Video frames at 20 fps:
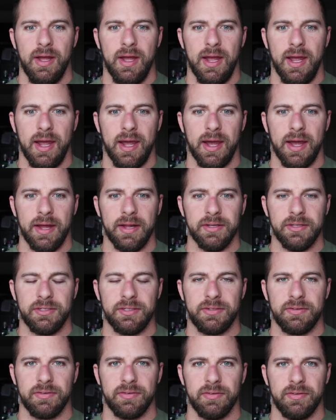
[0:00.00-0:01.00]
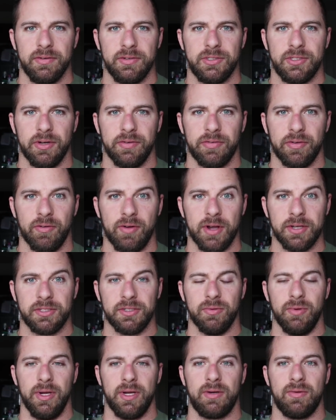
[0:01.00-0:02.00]
And so for the rest
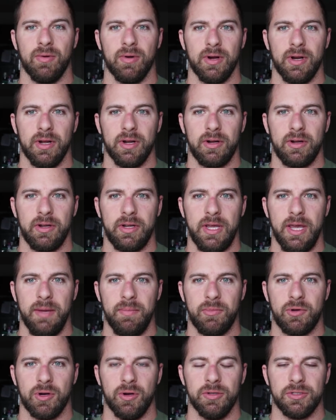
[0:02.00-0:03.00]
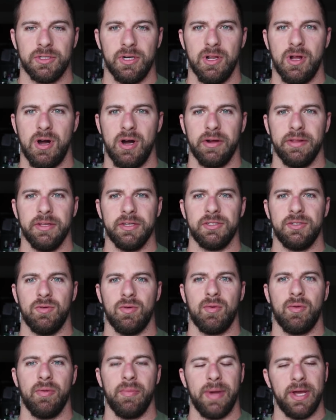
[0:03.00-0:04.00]
of the week, we're gonna keep cruising along in this
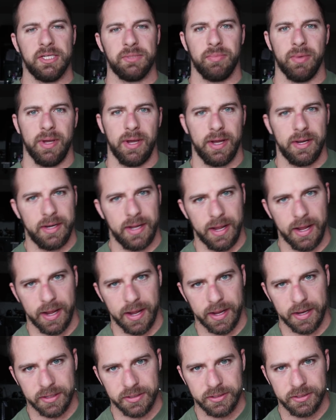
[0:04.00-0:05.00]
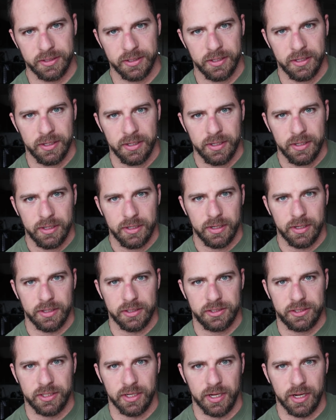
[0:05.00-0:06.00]
normal base plan, and
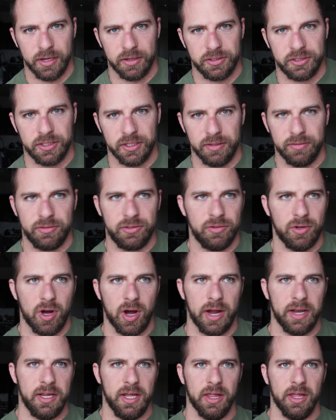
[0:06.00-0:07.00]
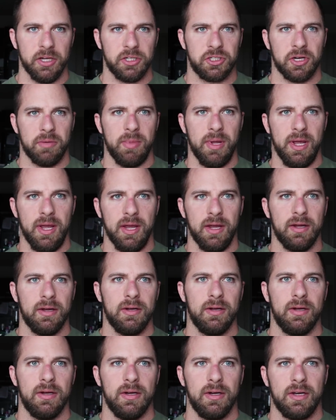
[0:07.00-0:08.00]
uh, ideally should be
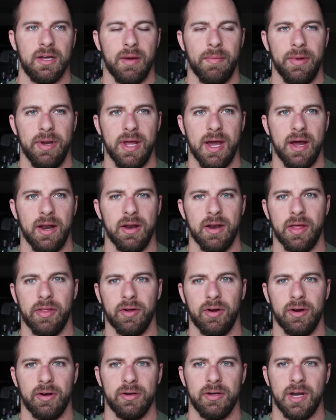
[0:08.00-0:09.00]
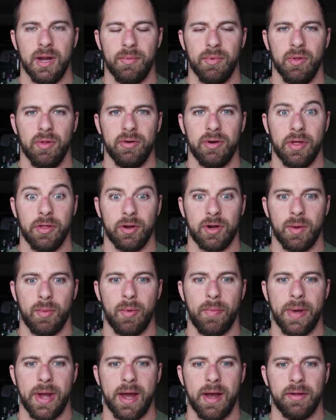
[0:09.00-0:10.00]
coming down another another couple
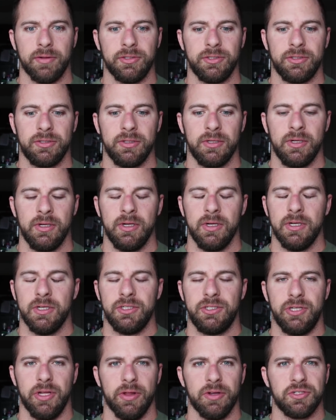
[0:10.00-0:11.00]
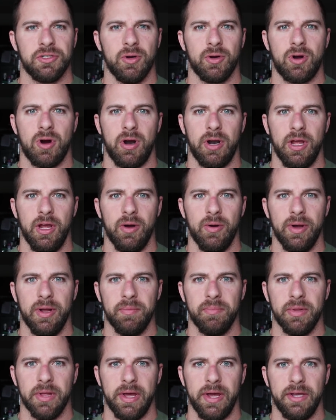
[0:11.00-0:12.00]
pounds. Still, there's no cardio
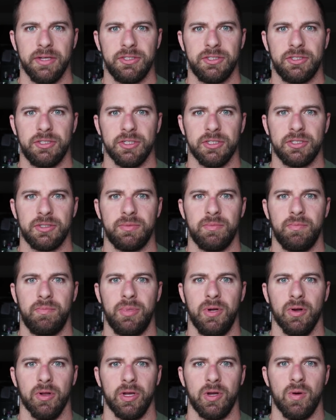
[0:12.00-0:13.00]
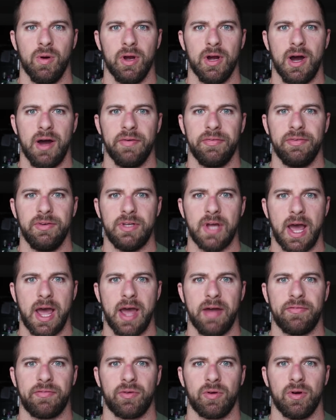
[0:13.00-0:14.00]
in place, just purely going off
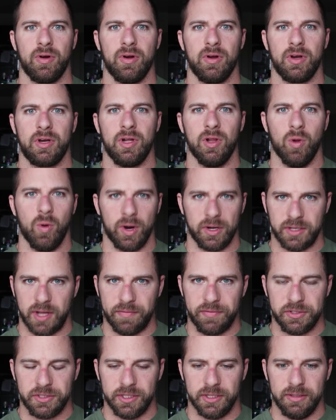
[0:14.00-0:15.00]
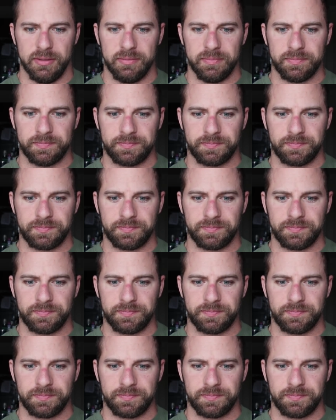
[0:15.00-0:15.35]
diet for a caloric deficit.